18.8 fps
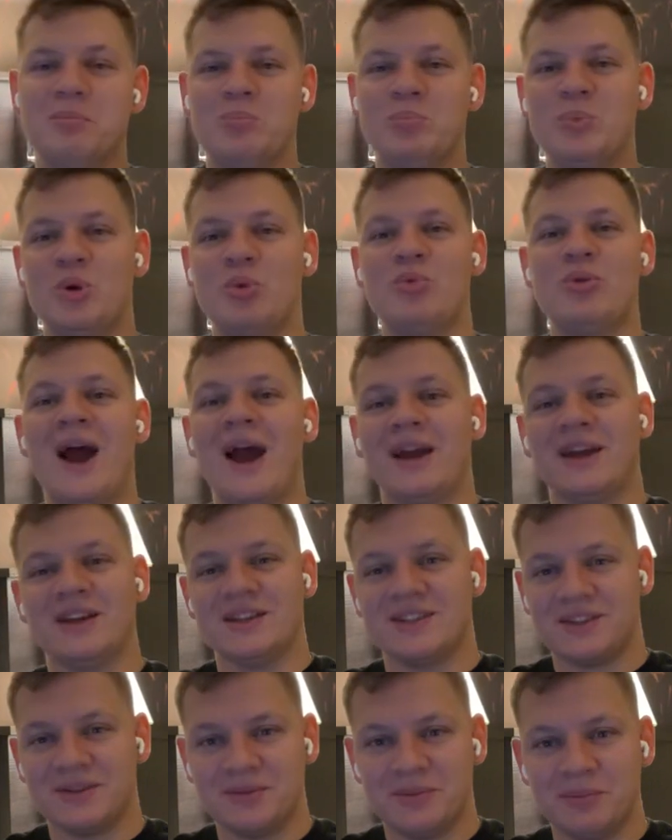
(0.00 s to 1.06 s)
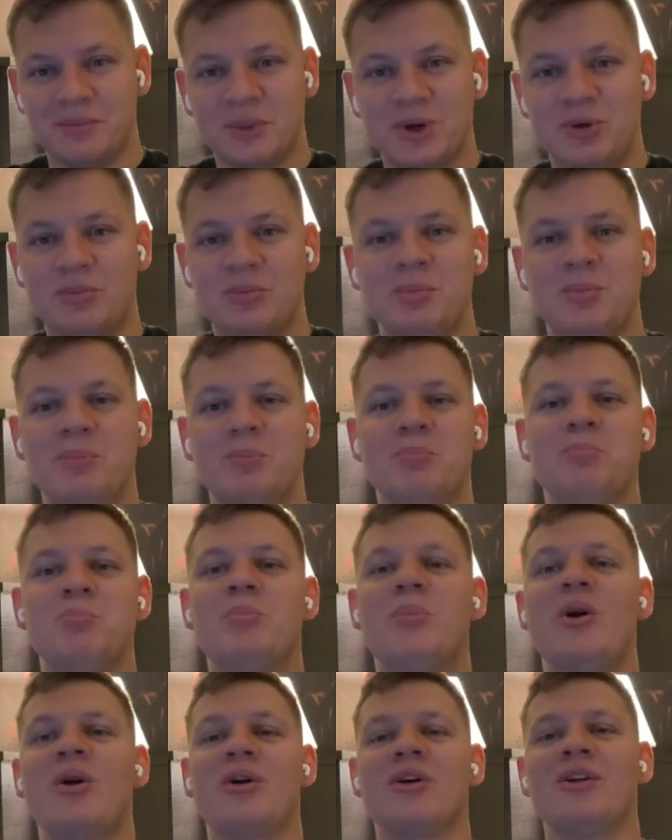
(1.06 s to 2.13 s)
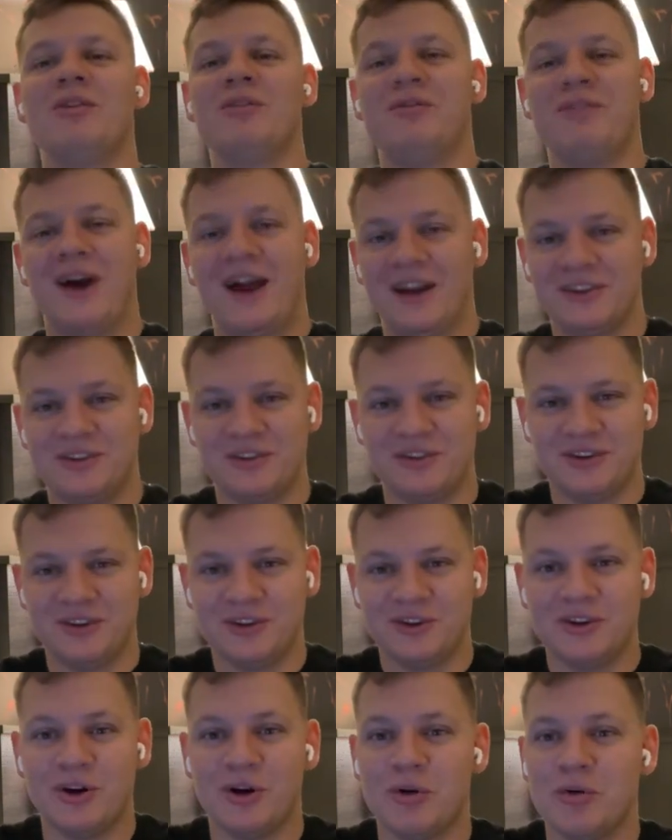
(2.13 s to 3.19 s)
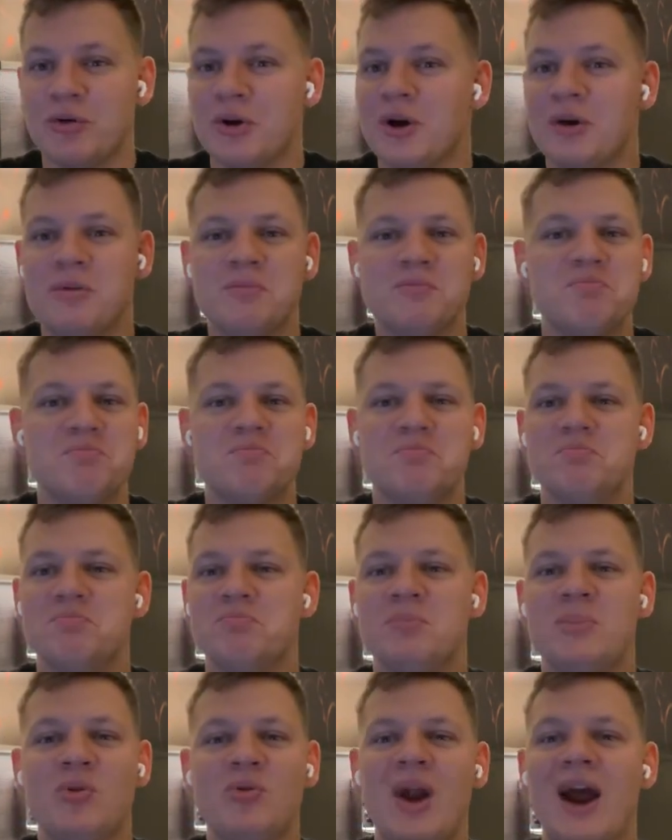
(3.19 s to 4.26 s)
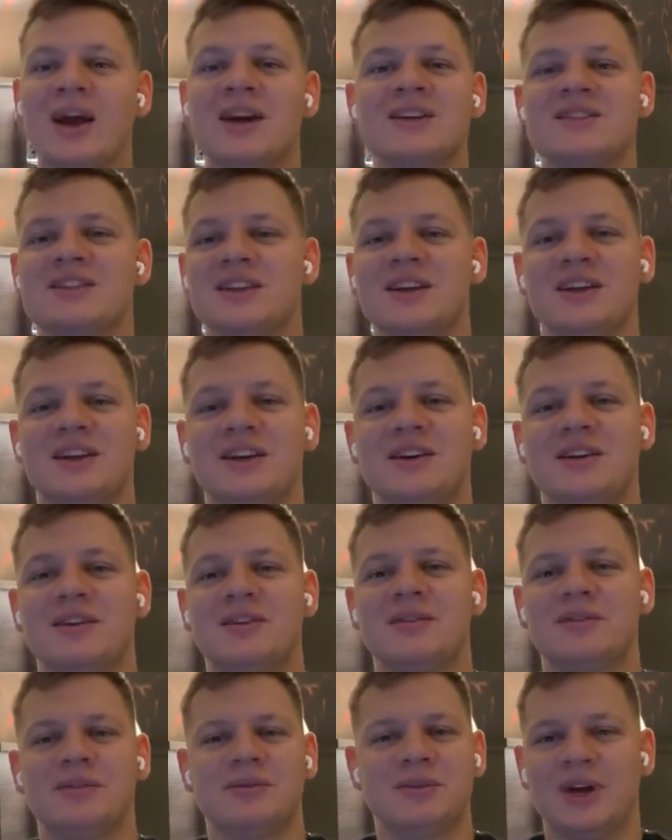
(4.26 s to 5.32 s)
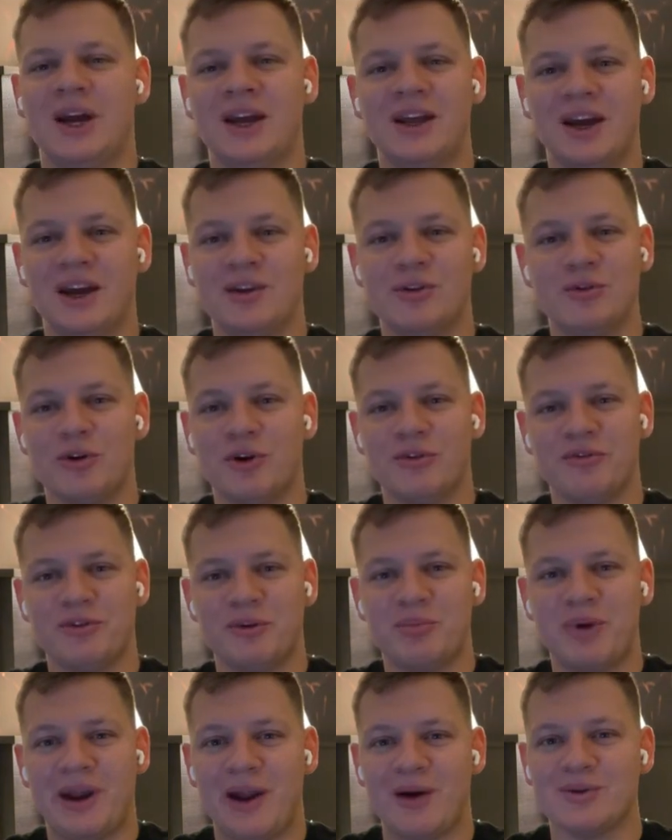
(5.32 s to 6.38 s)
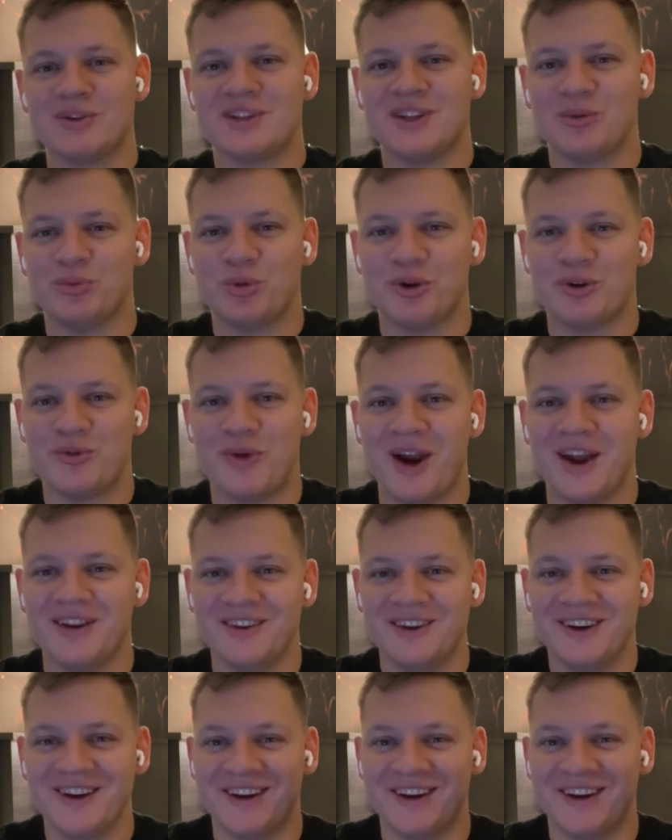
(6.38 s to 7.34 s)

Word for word: miraculous mir- miracle factor. You know, miraculously. I, I don't know if I pronounced that word right,